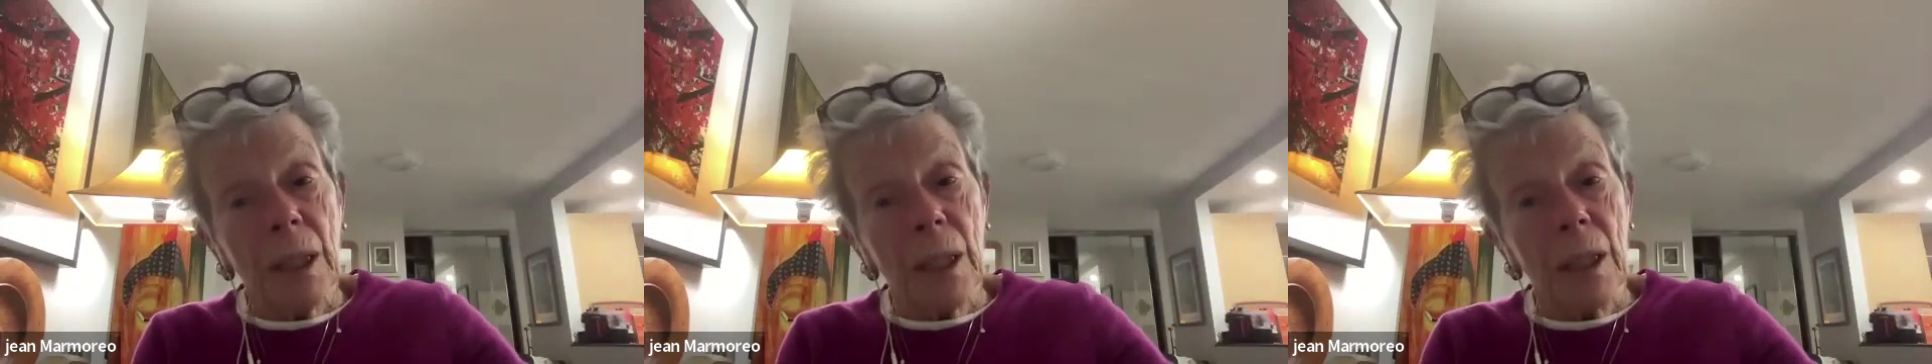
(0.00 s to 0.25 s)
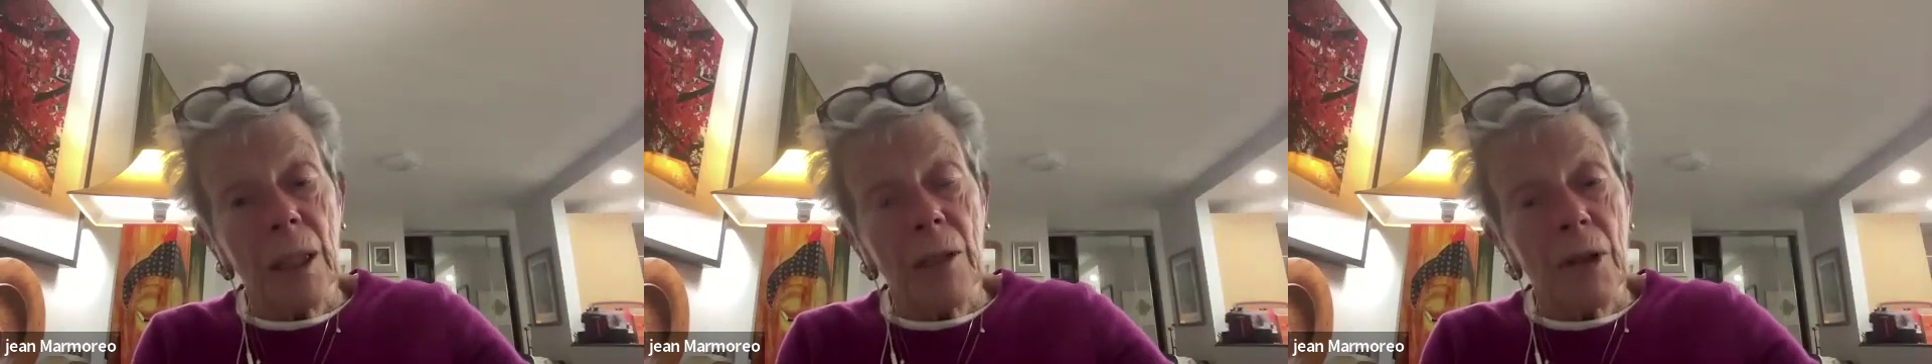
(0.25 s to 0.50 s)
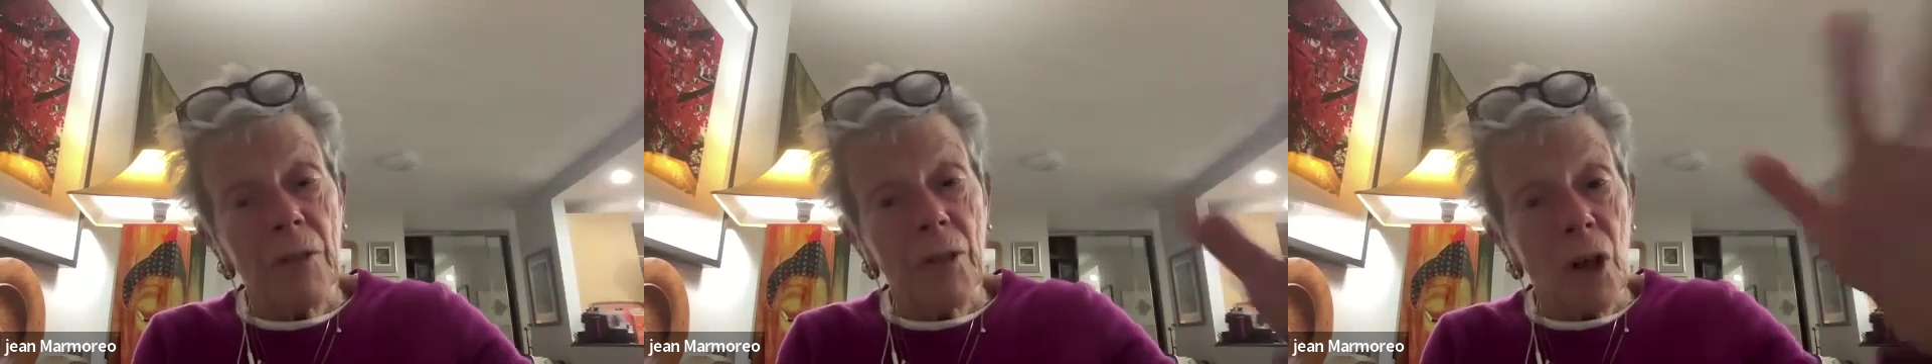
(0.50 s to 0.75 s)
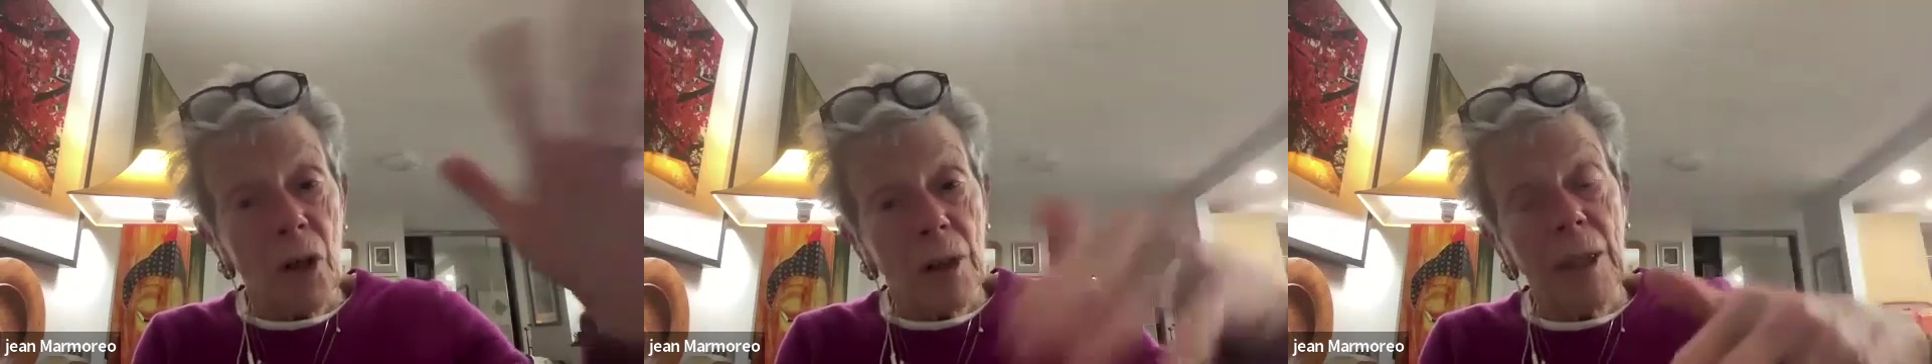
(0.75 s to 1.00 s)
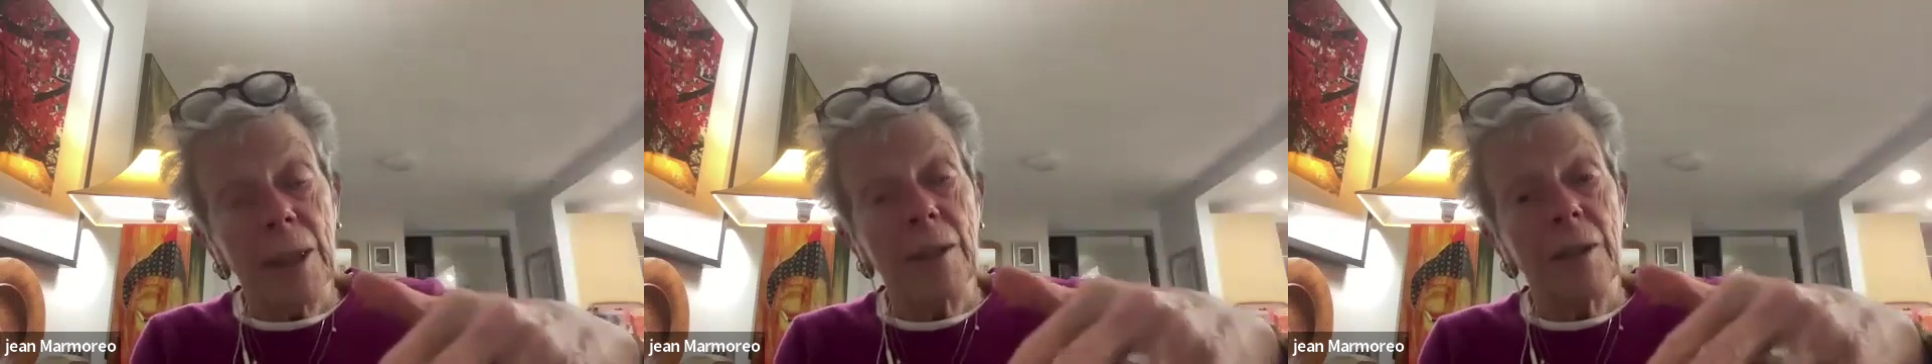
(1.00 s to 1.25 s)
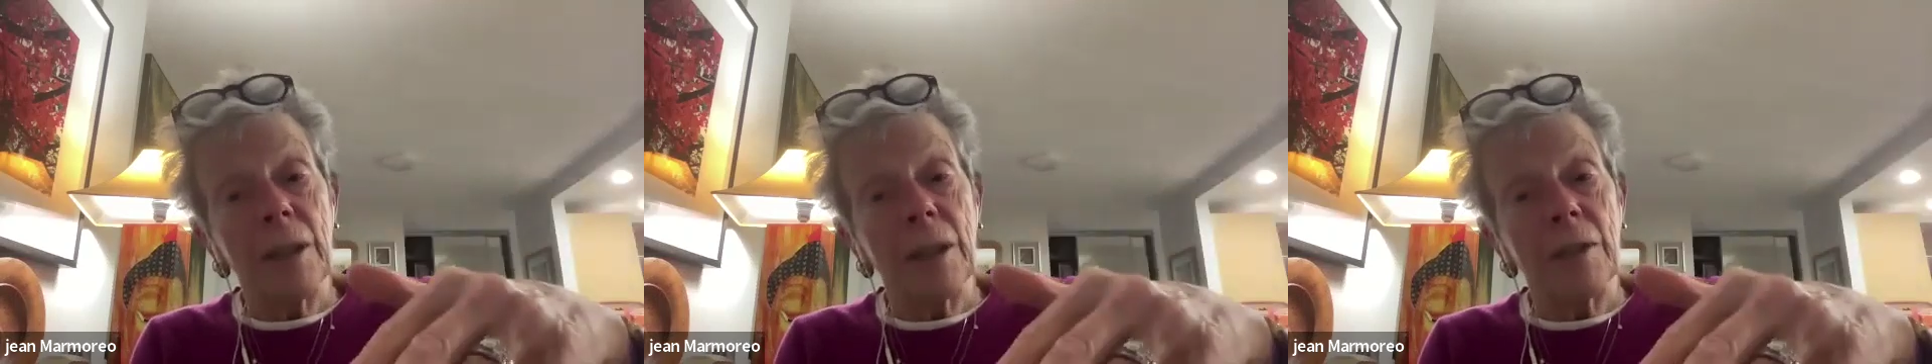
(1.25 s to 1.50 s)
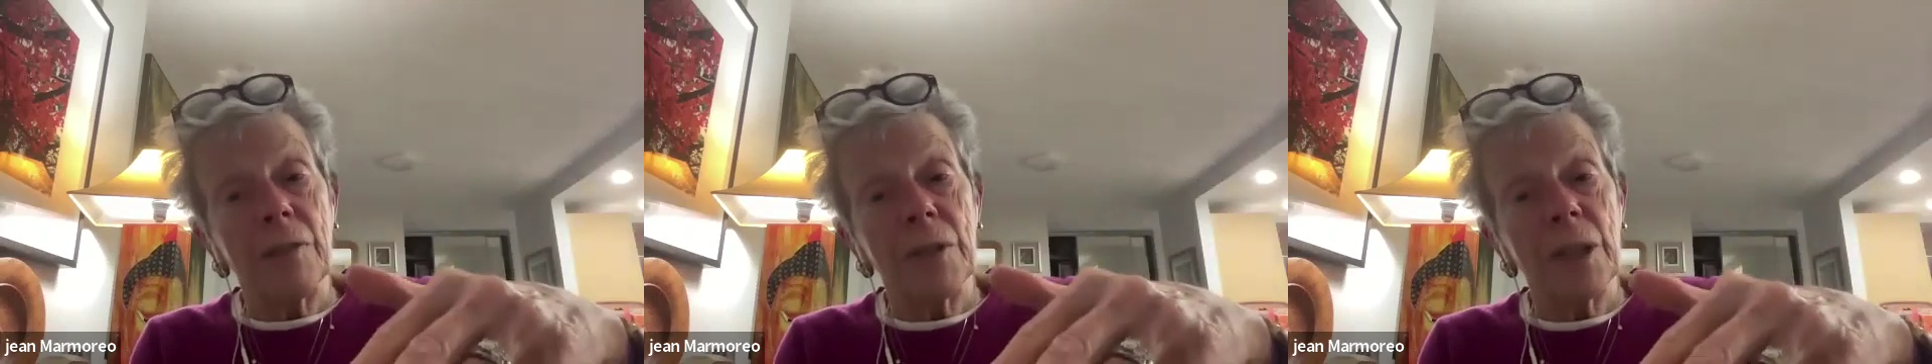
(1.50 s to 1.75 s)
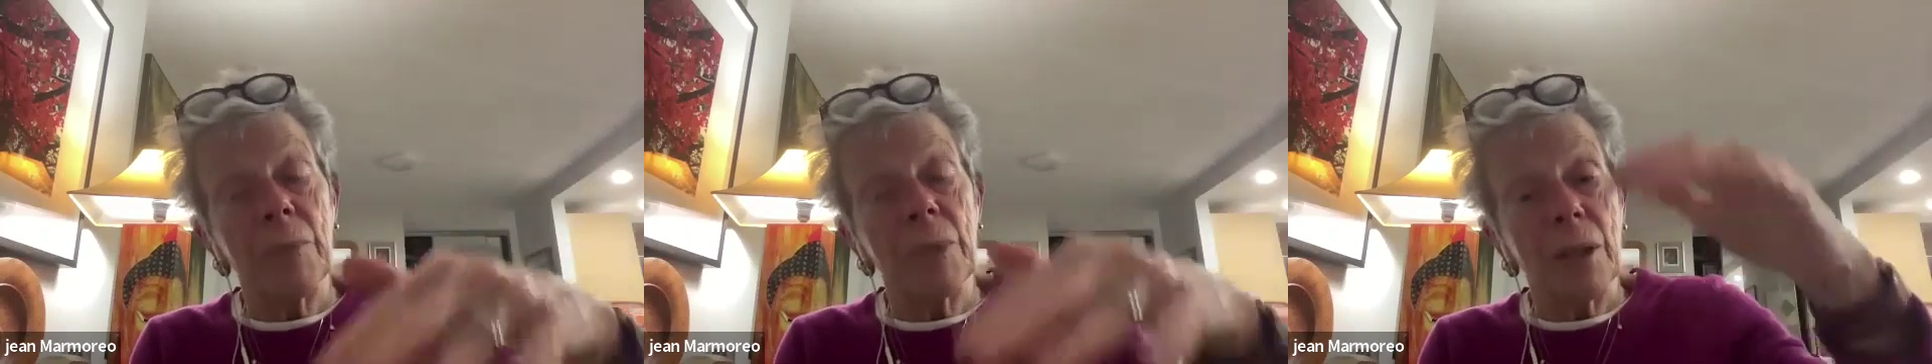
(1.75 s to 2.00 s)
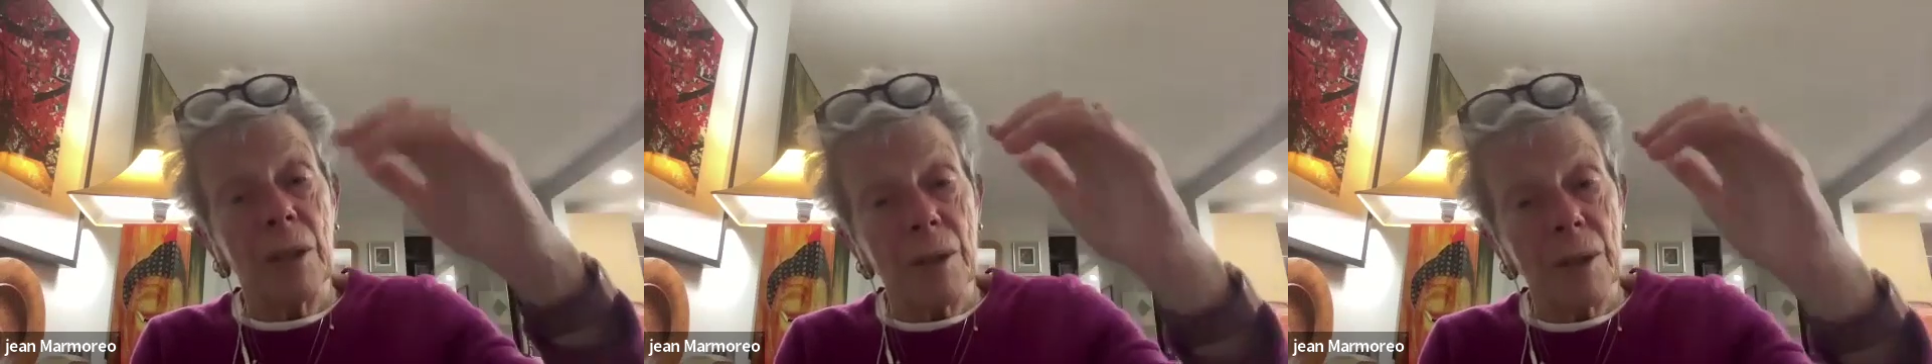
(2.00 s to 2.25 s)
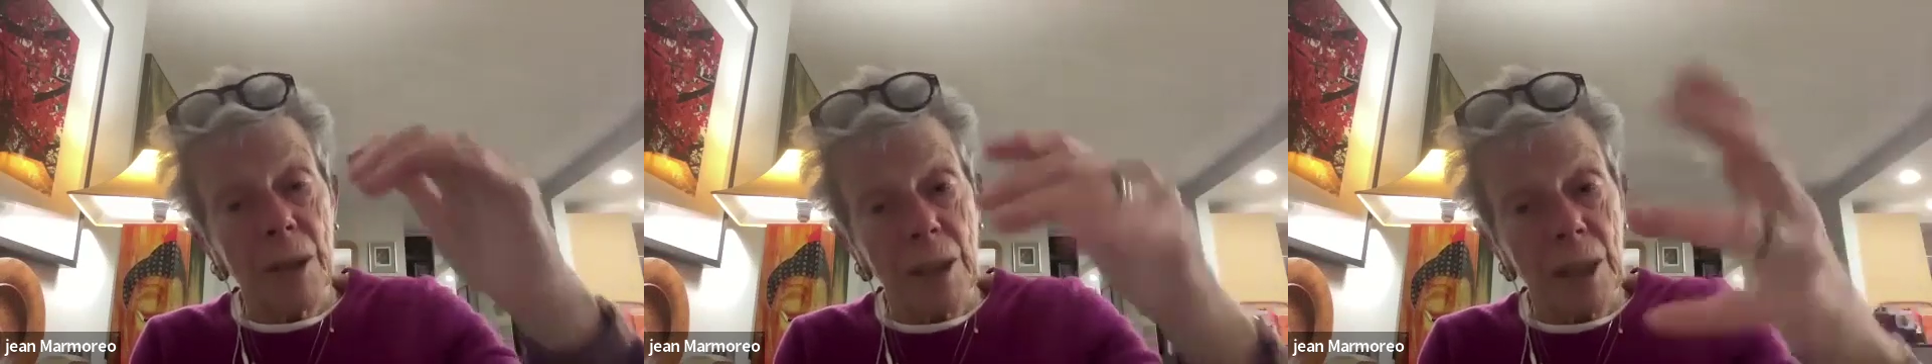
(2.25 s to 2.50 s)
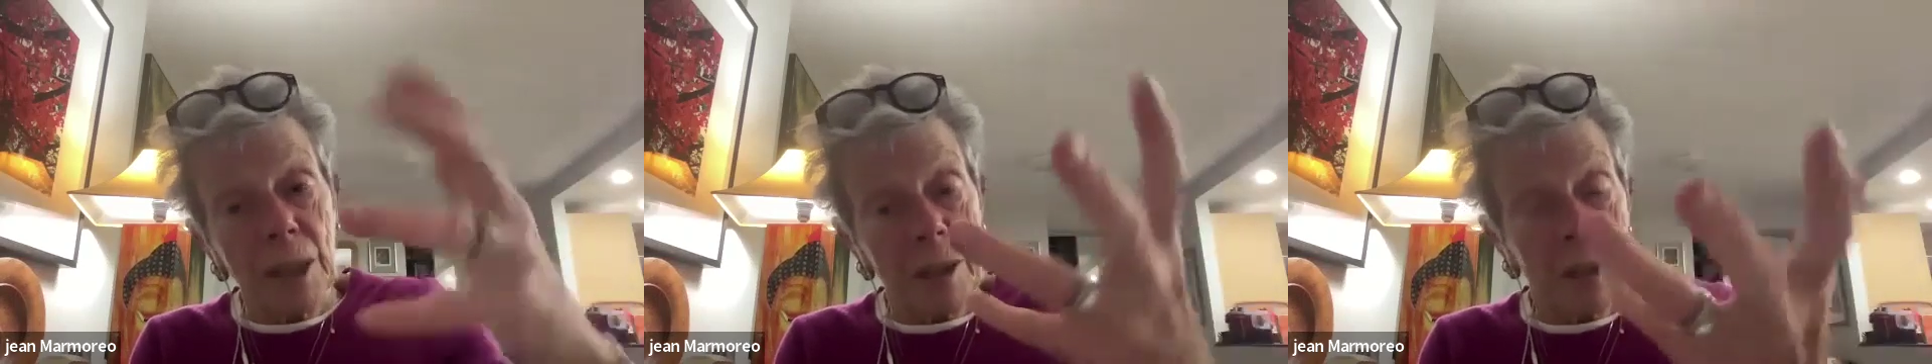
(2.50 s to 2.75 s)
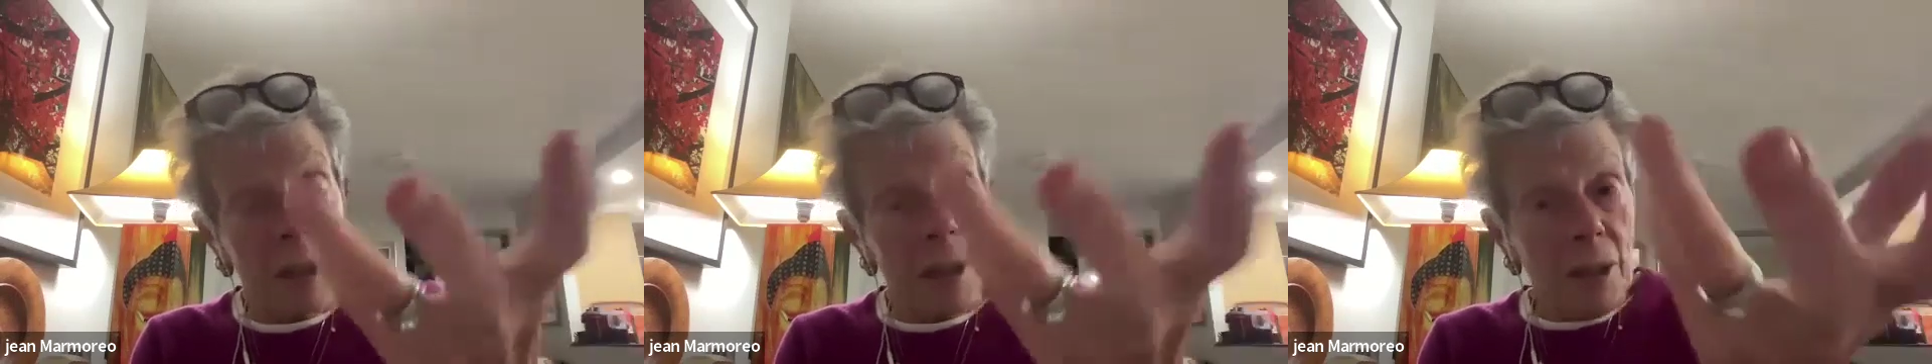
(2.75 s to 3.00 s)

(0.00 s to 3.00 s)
of online kind of seminars, and then